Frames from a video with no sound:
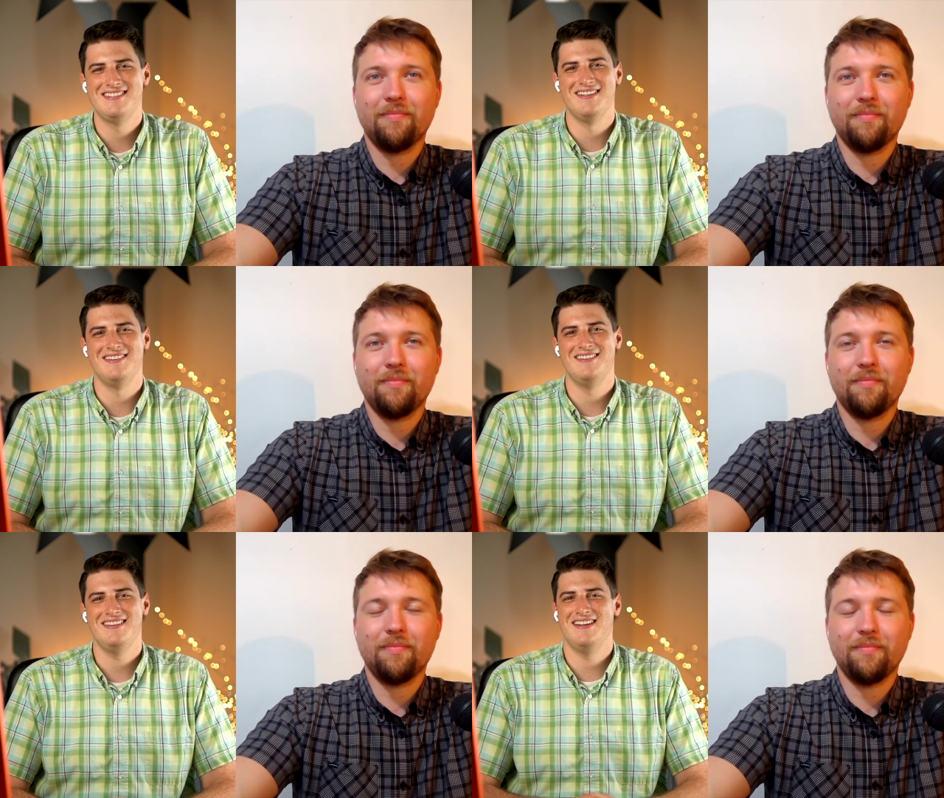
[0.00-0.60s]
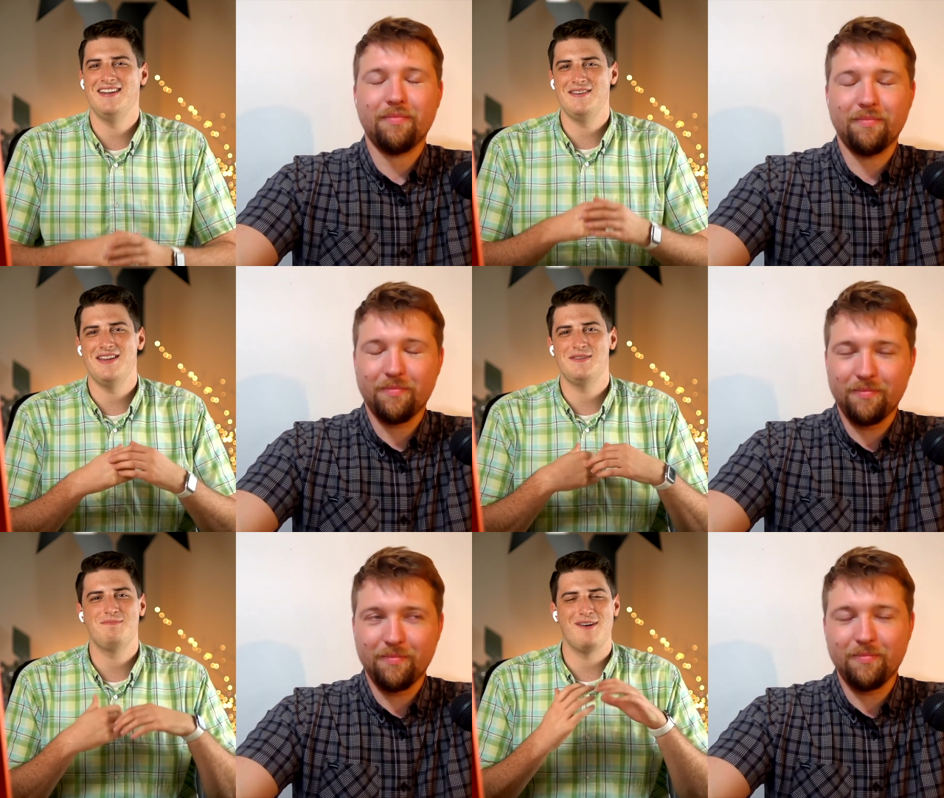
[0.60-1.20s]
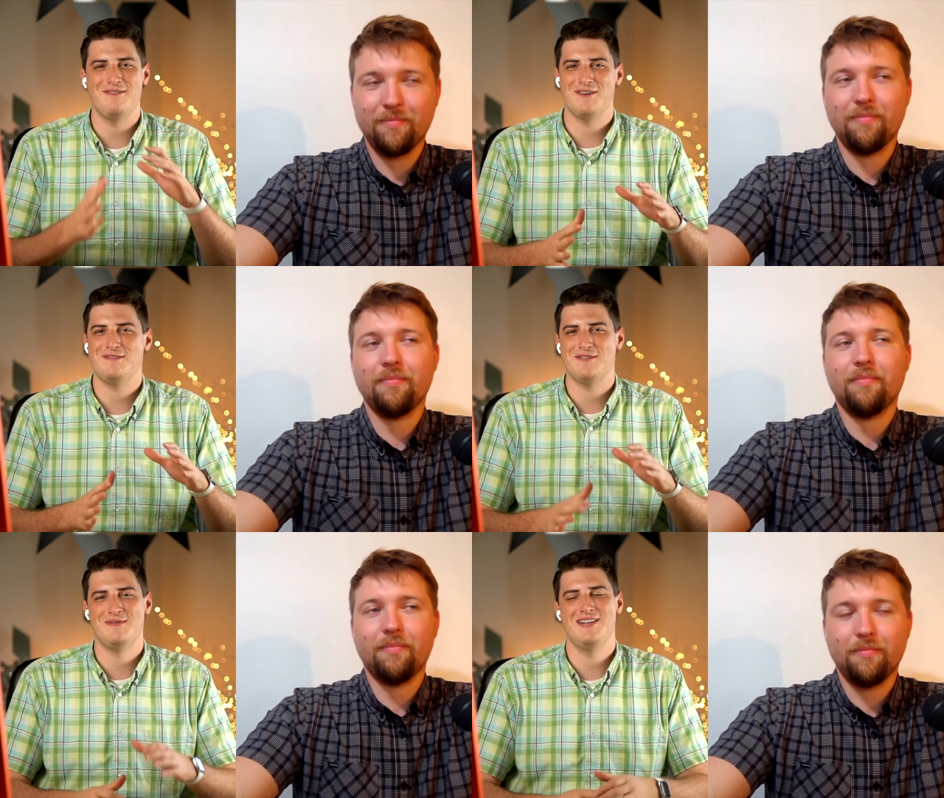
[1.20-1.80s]
Speaker 1: so it, it, it's perfect
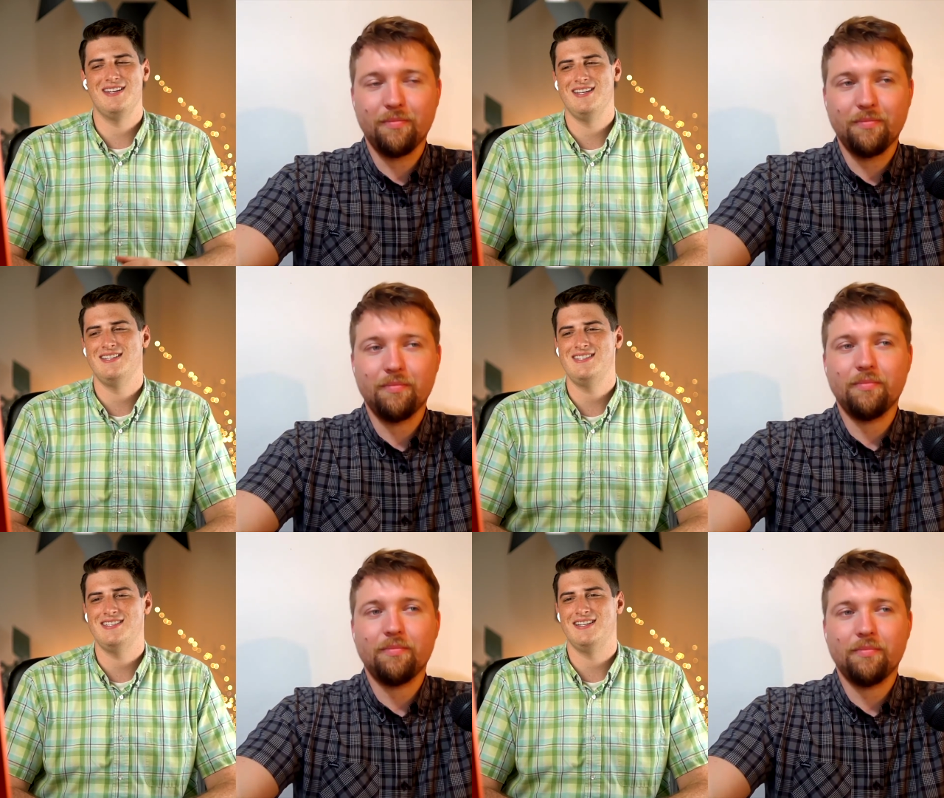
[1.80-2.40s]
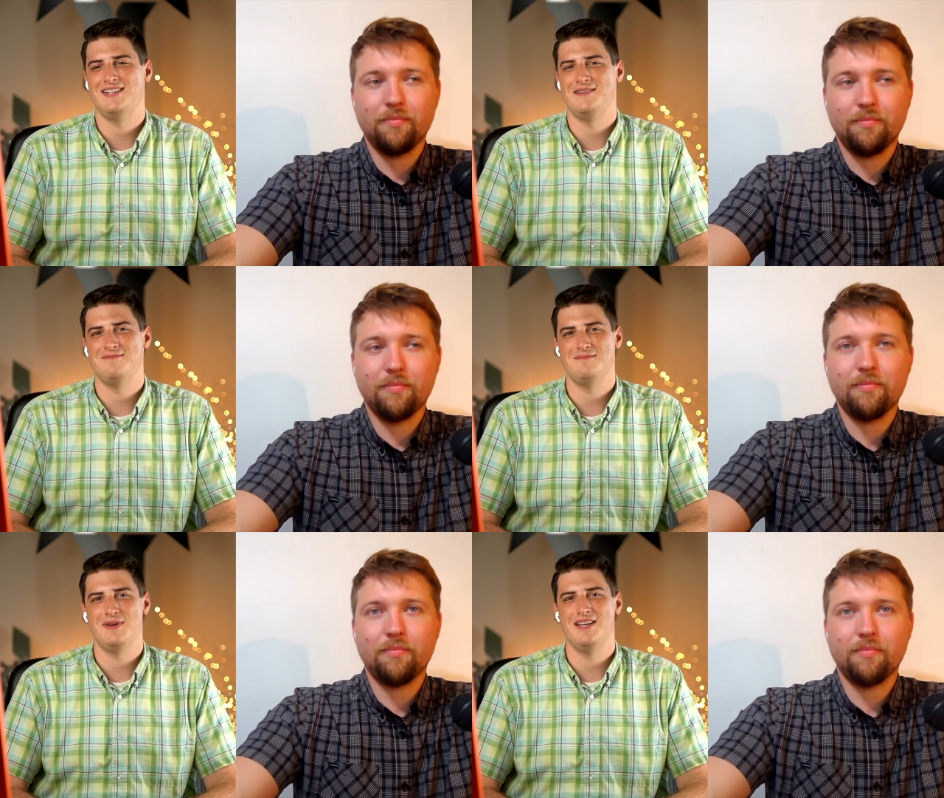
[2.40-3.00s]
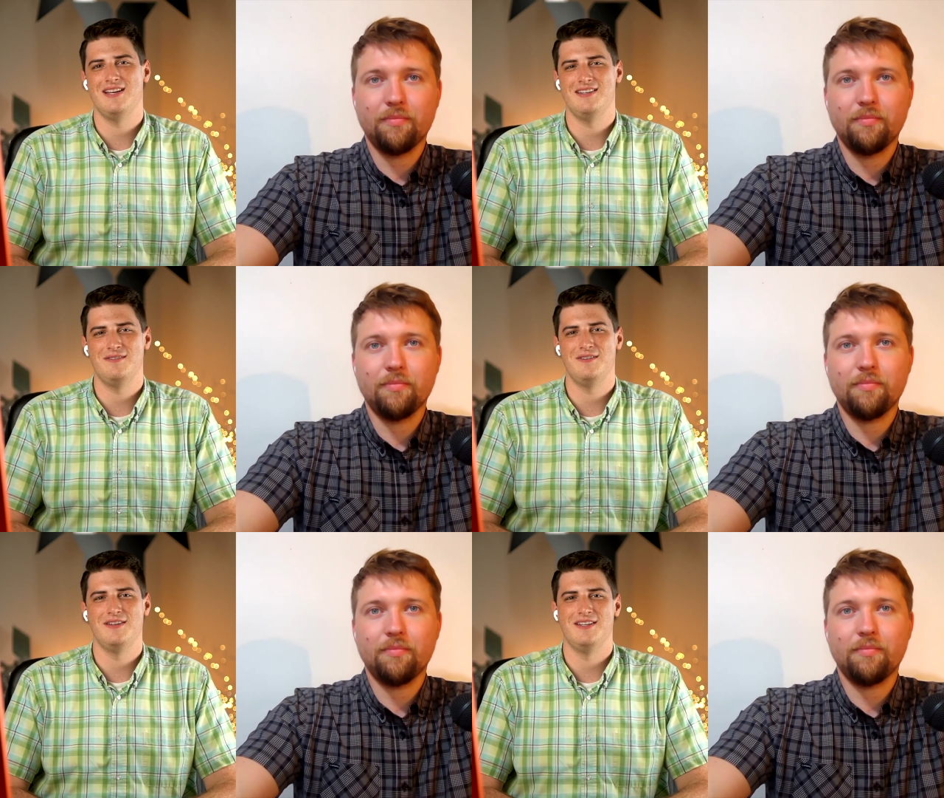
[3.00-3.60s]
for what it is um, but yeah
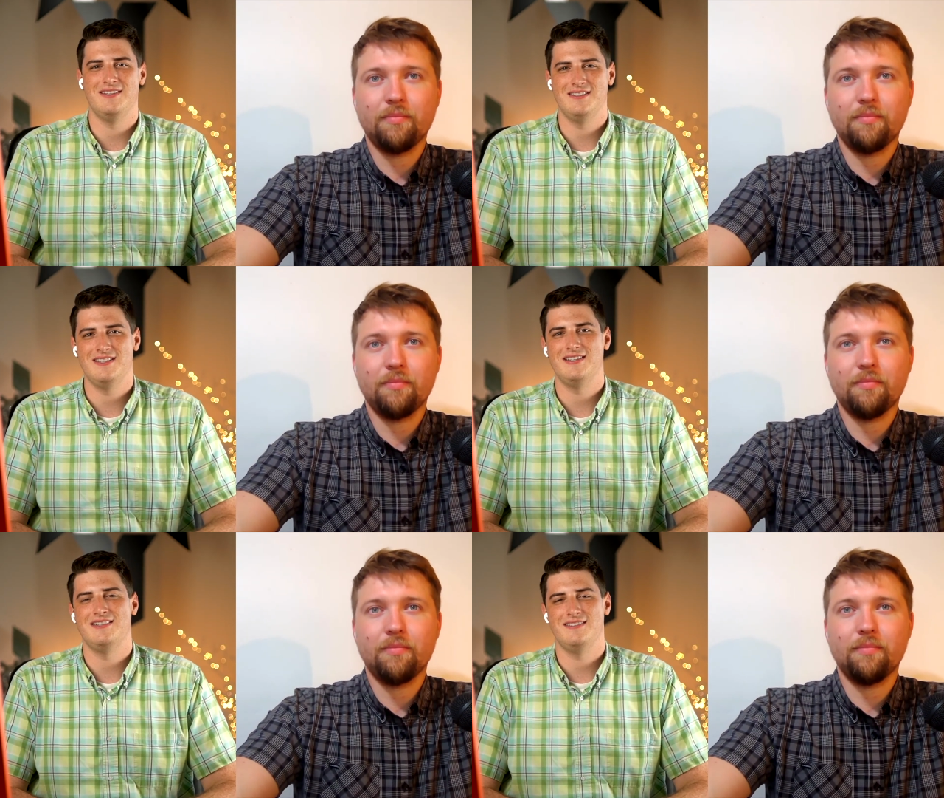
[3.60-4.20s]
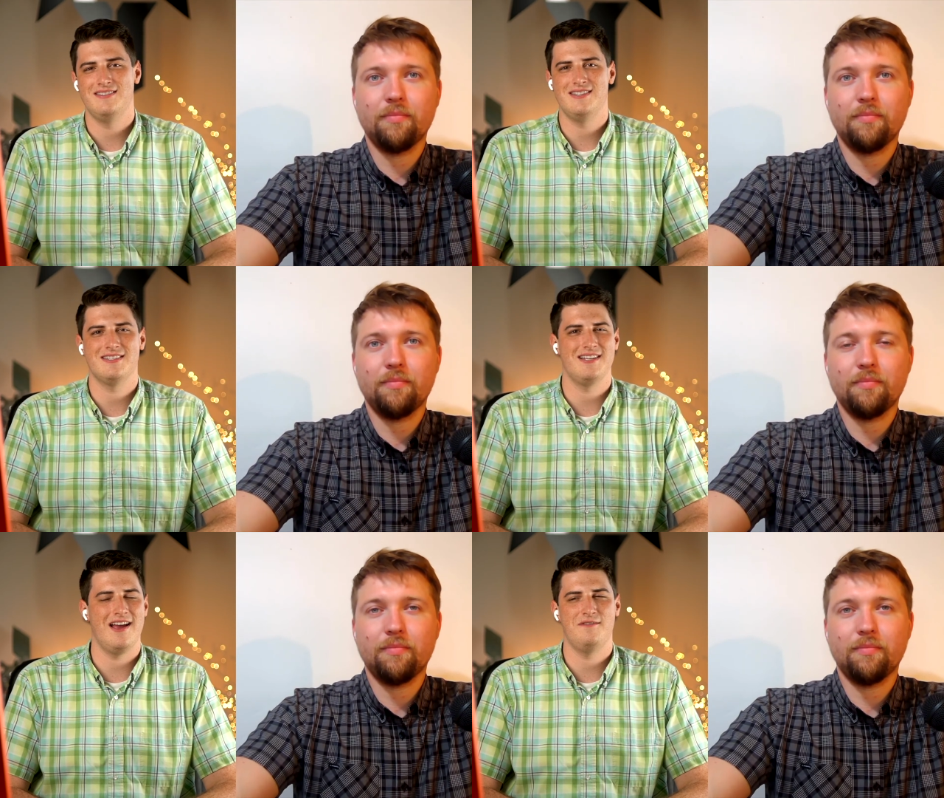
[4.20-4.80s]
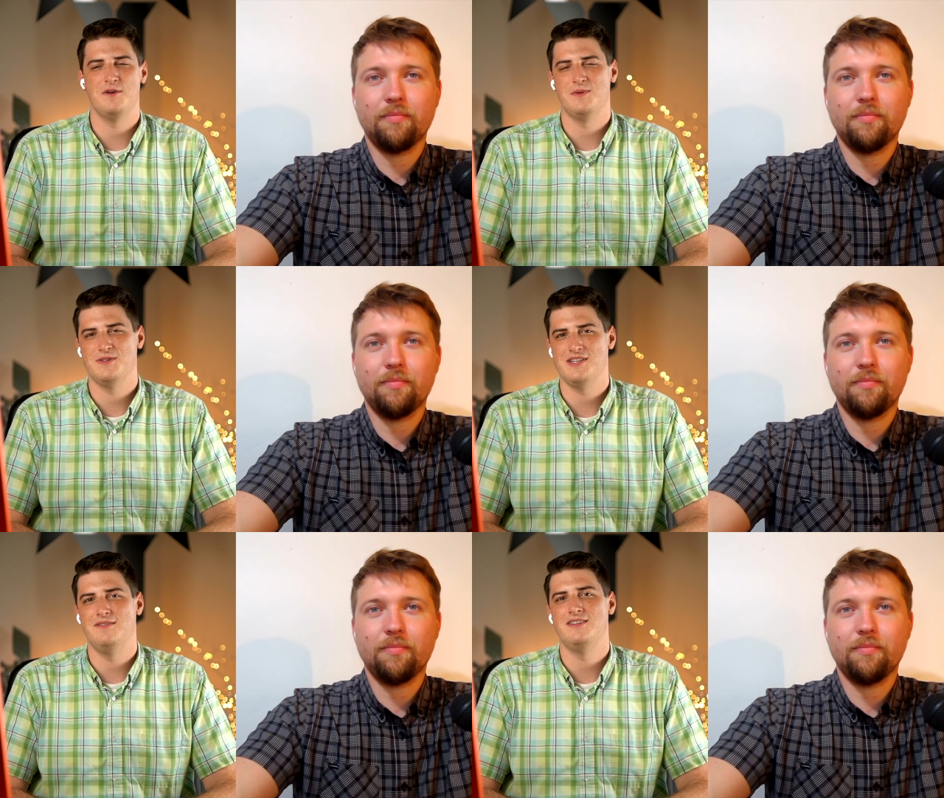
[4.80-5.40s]
definitely uh, six and a half
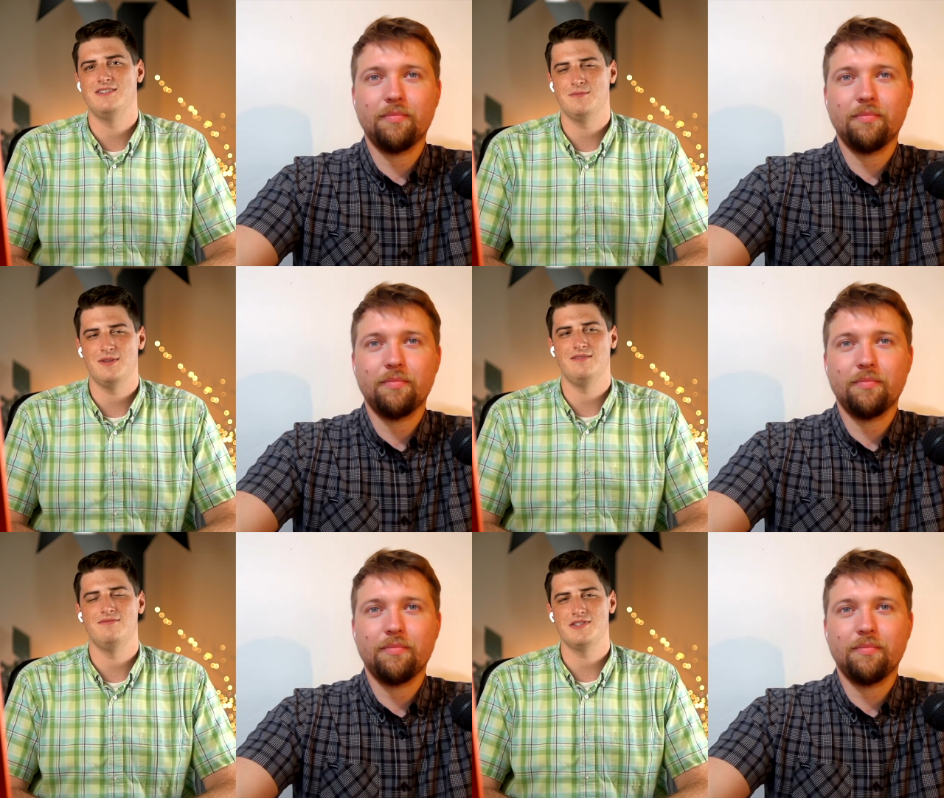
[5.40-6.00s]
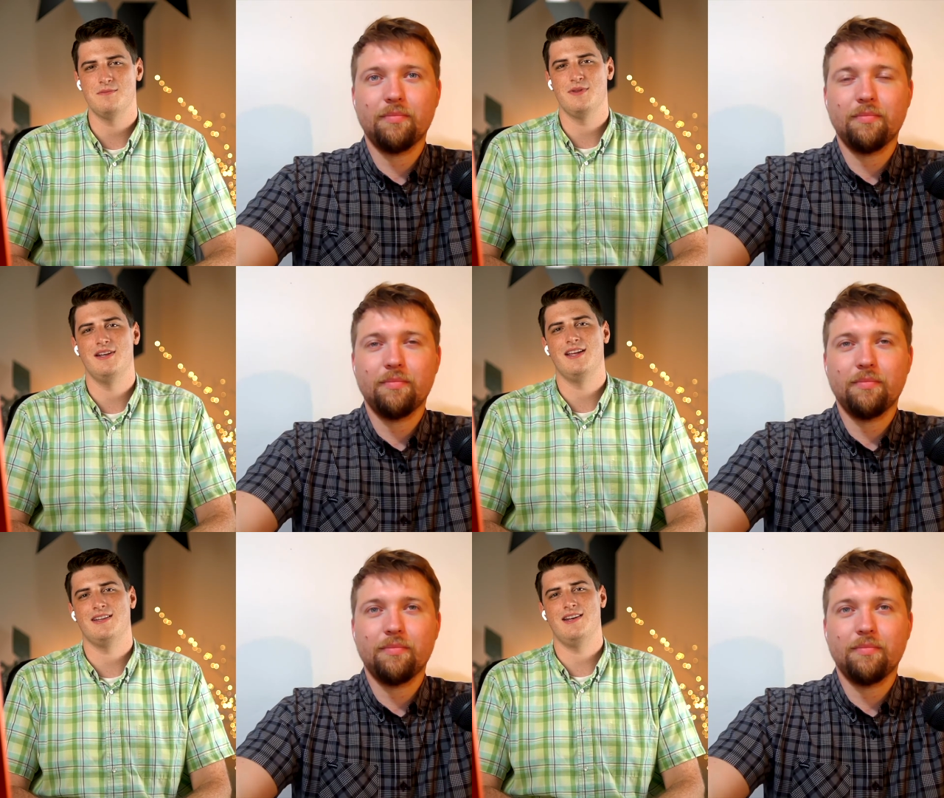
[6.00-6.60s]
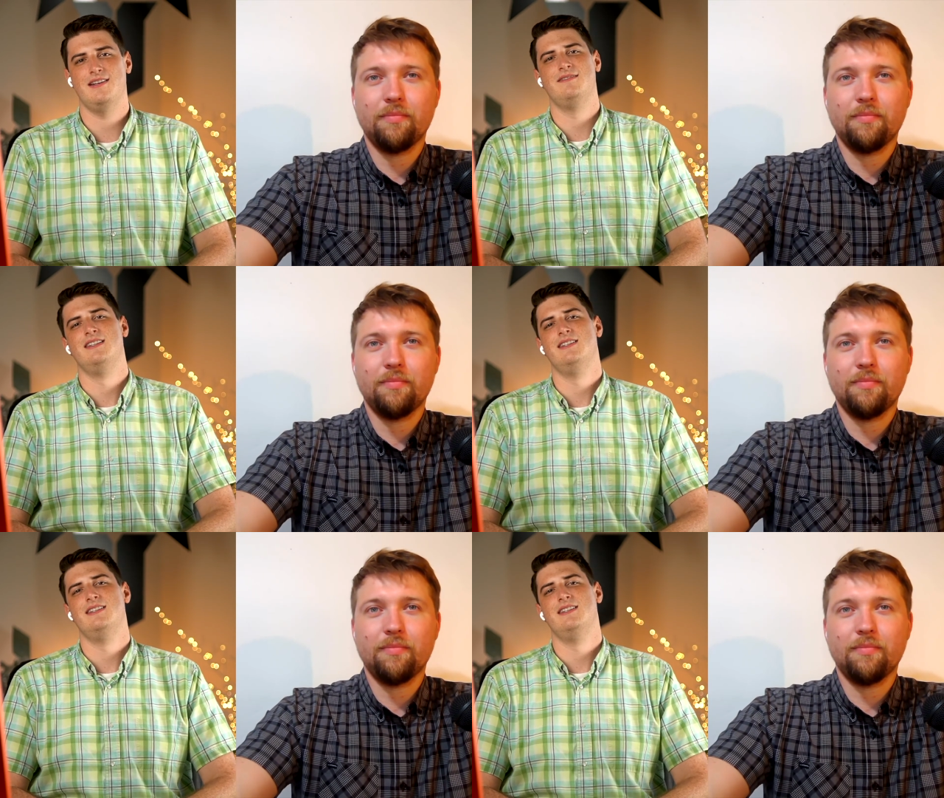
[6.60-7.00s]
almost seven something something like that